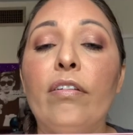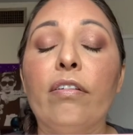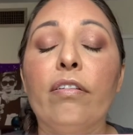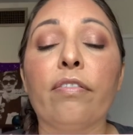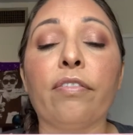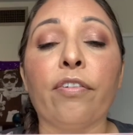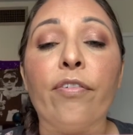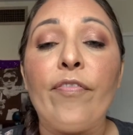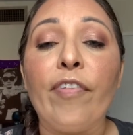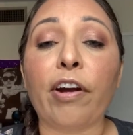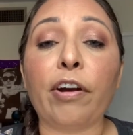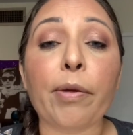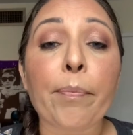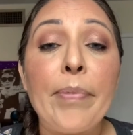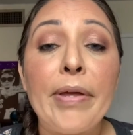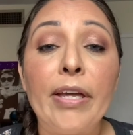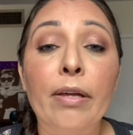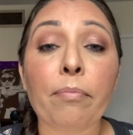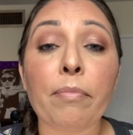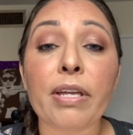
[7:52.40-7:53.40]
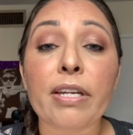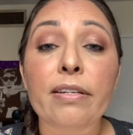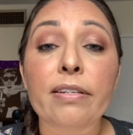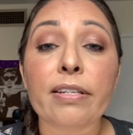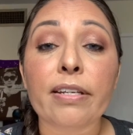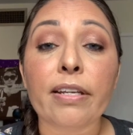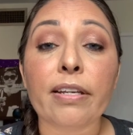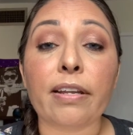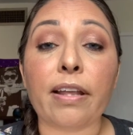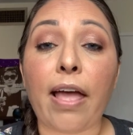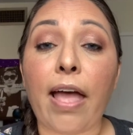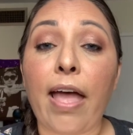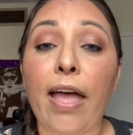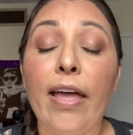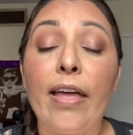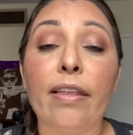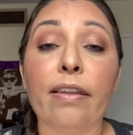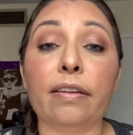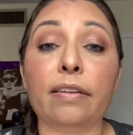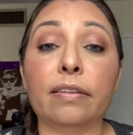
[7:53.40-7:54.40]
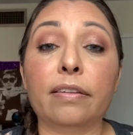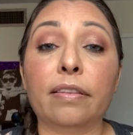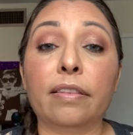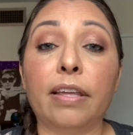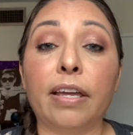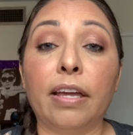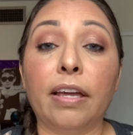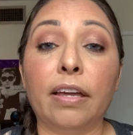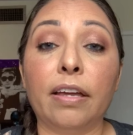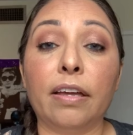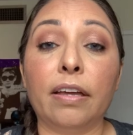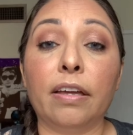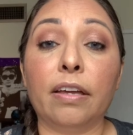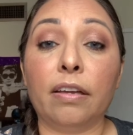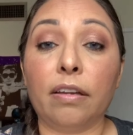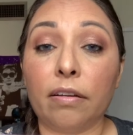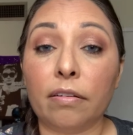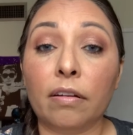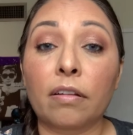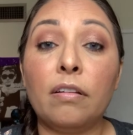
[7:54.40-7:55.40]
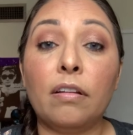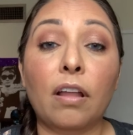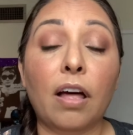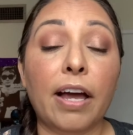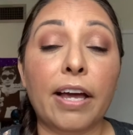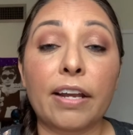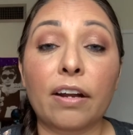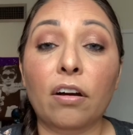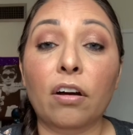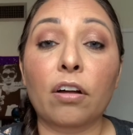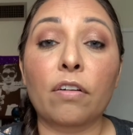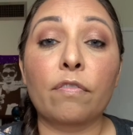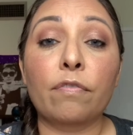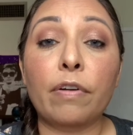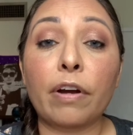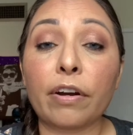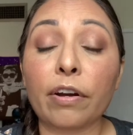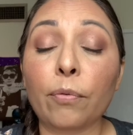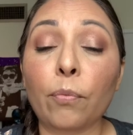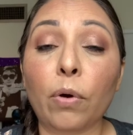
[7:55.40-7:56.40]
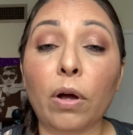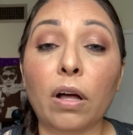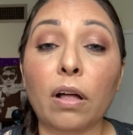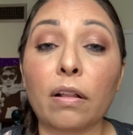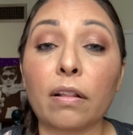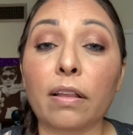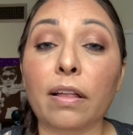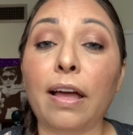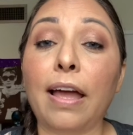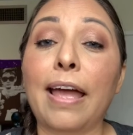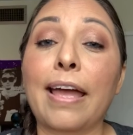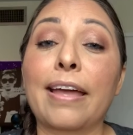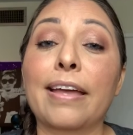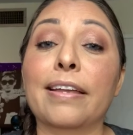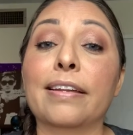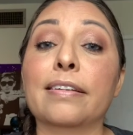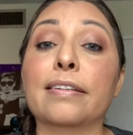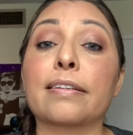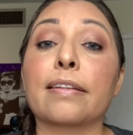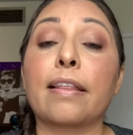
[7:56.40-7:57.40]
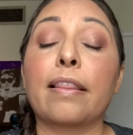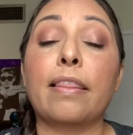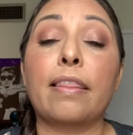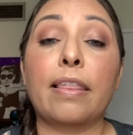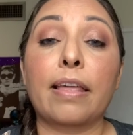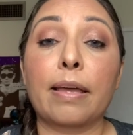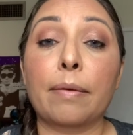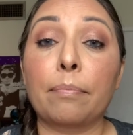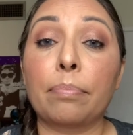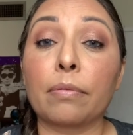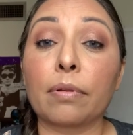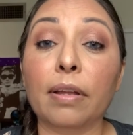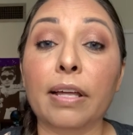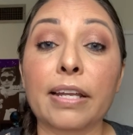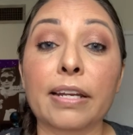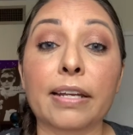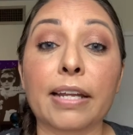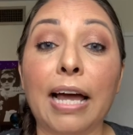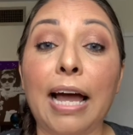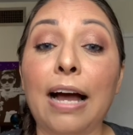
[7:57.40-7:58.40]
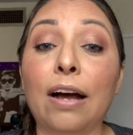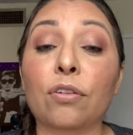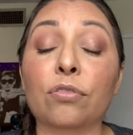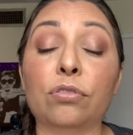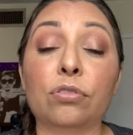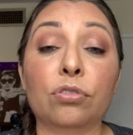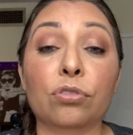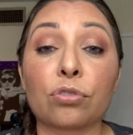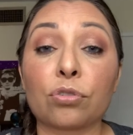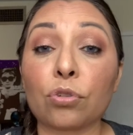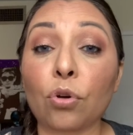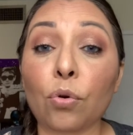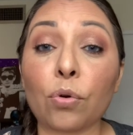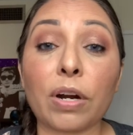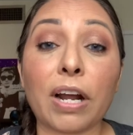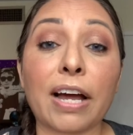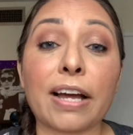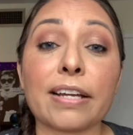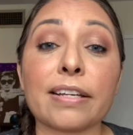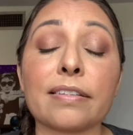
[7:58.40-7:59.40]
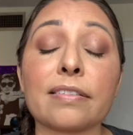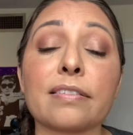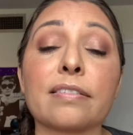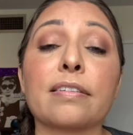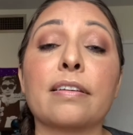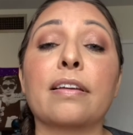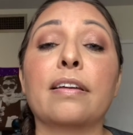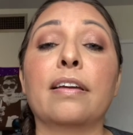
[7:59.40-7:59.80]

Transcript: they're very pigmented, and they glide on very well, and they blend out so nice,